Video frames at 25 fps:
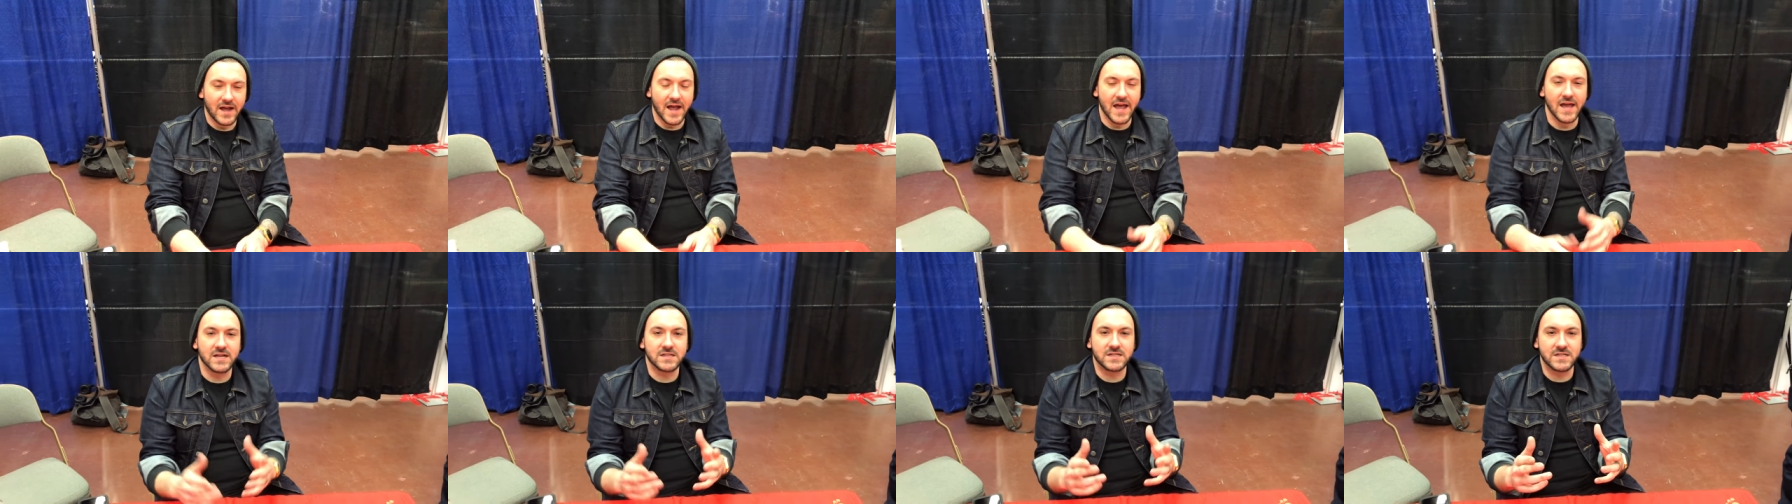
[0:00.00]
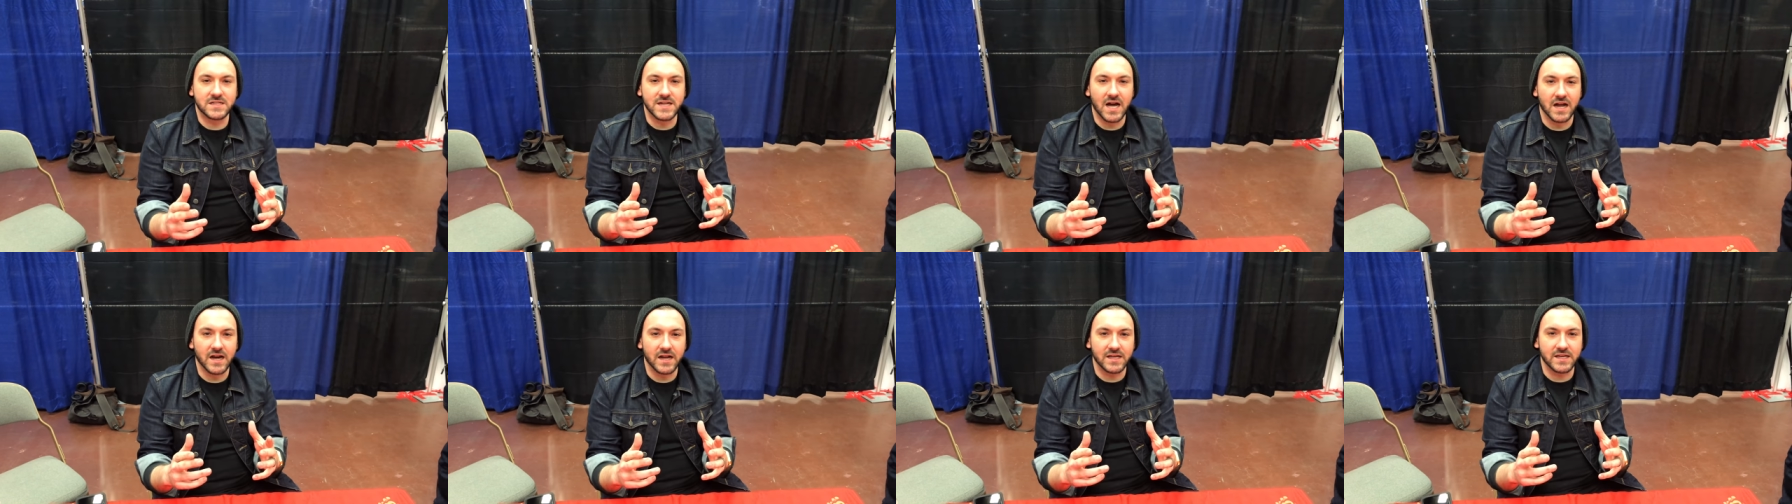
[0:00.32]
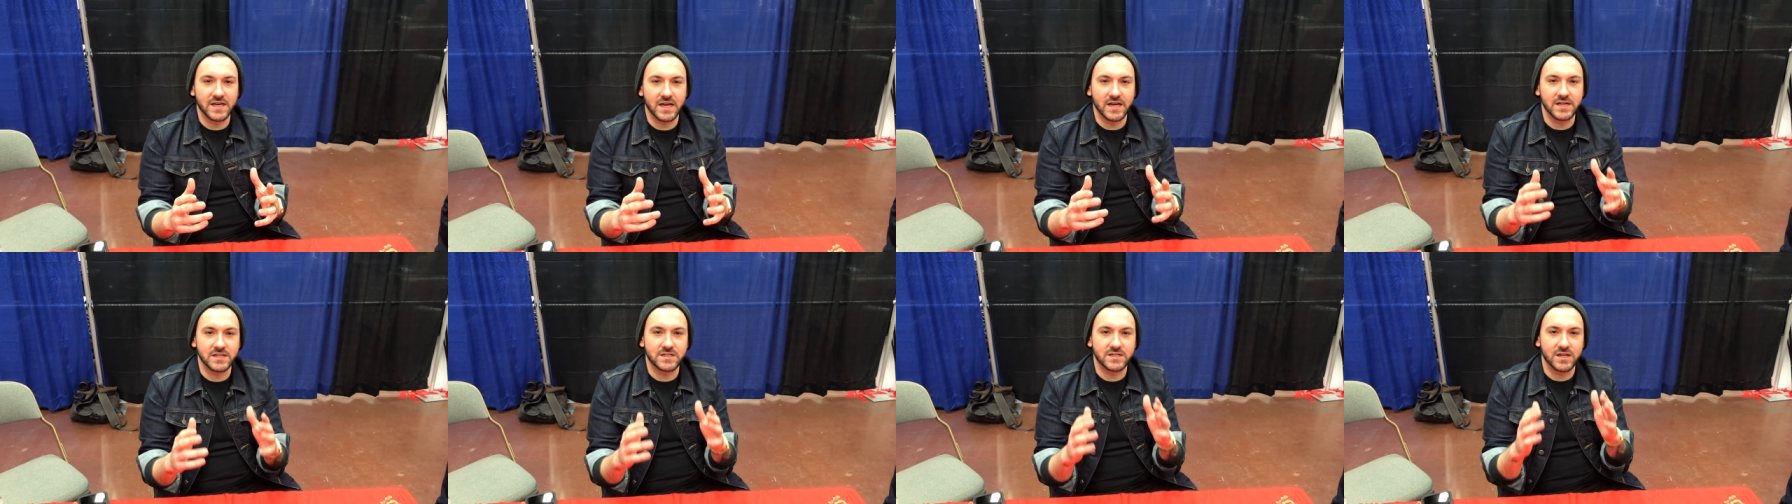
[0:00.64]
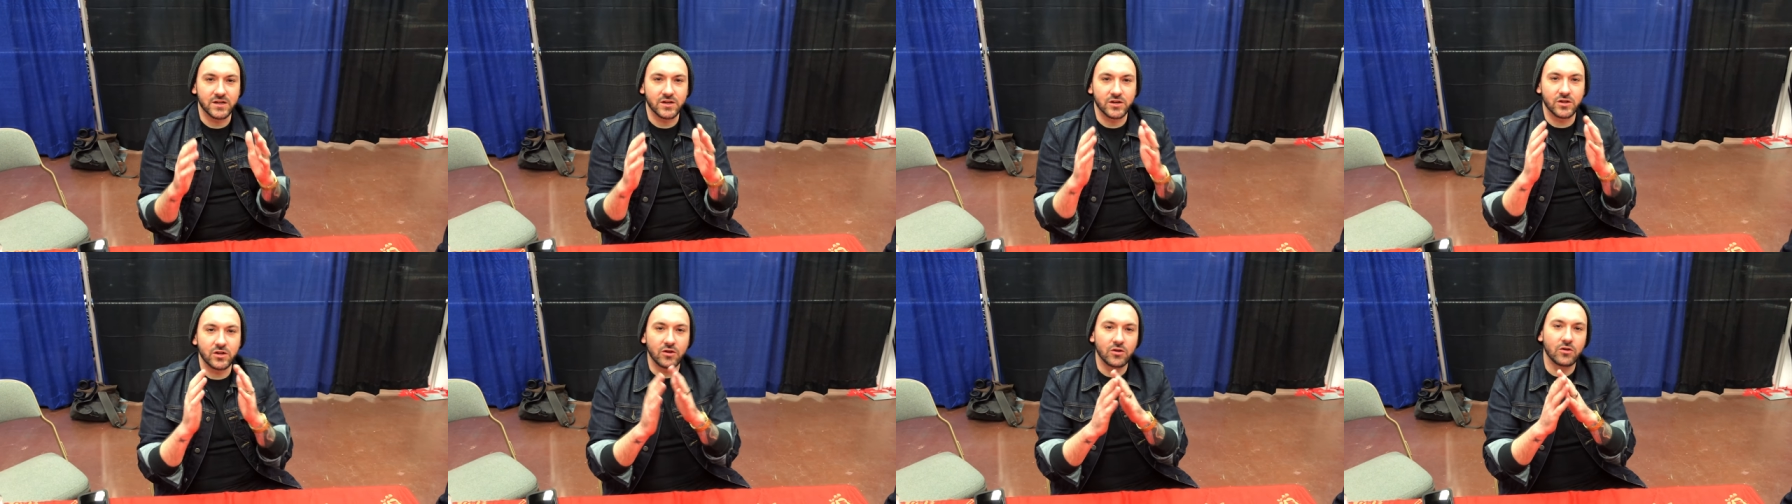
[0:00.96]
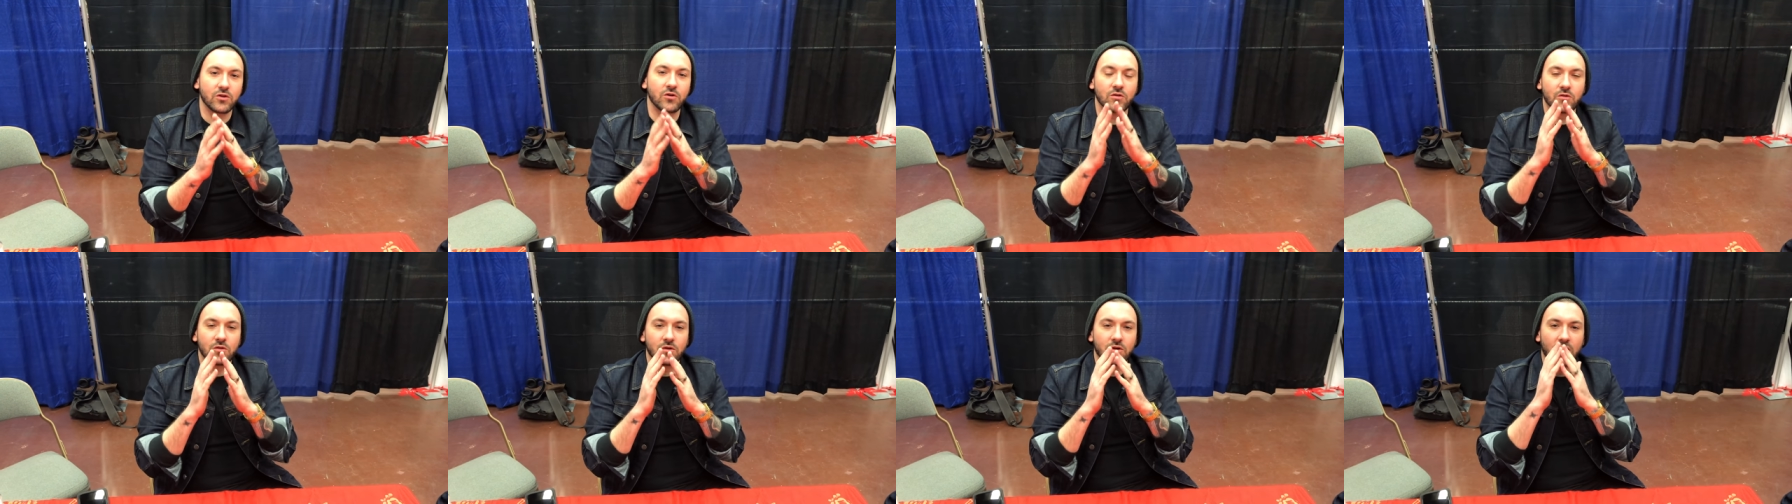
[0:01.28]
Hey, it's Donny Cates, and
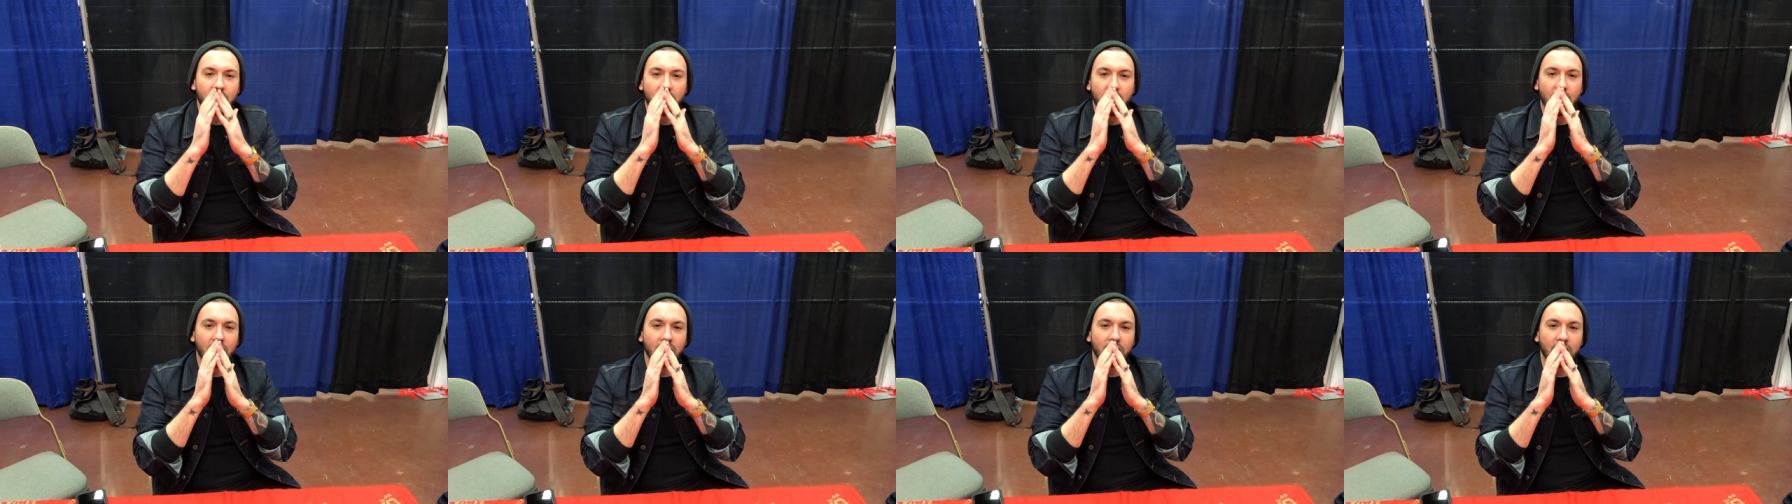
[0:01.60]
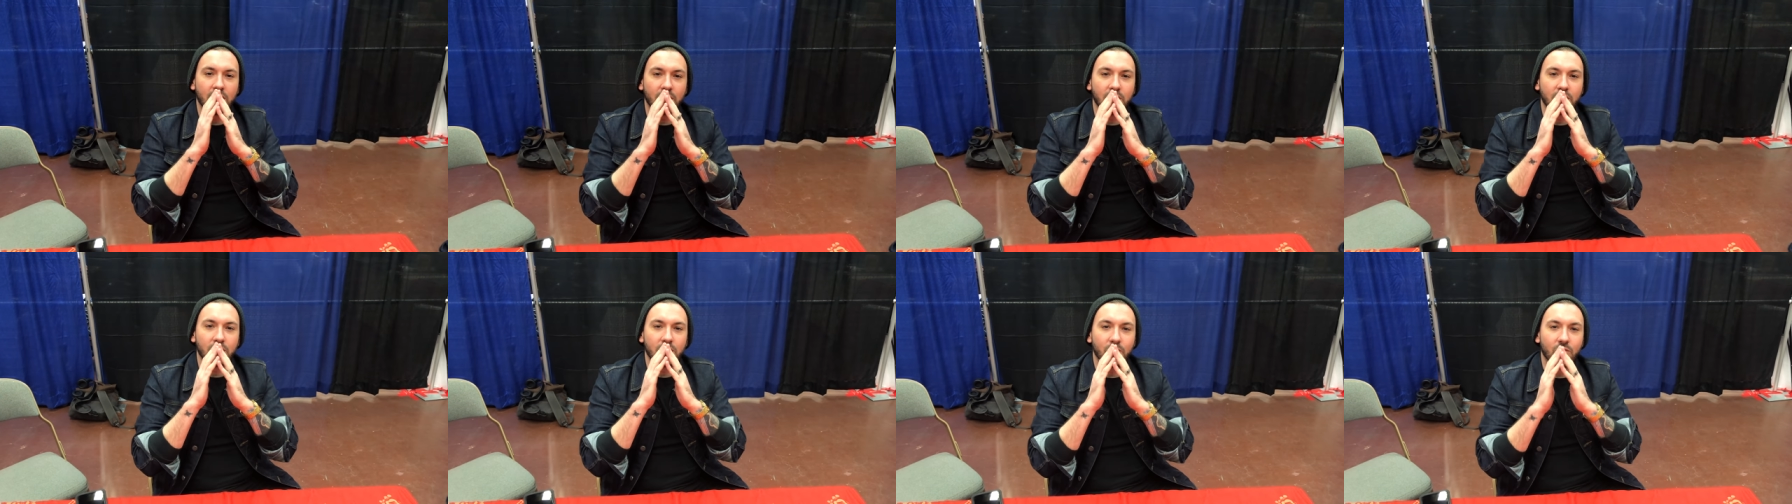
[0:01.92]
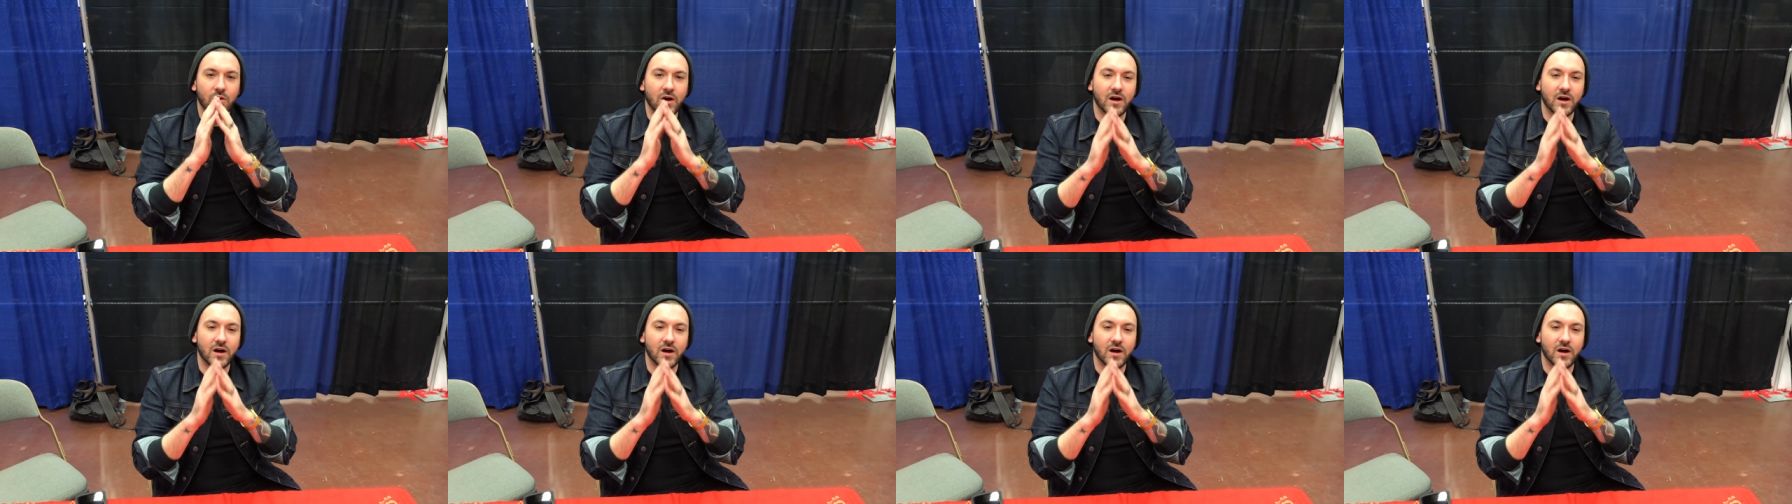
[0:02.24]
you are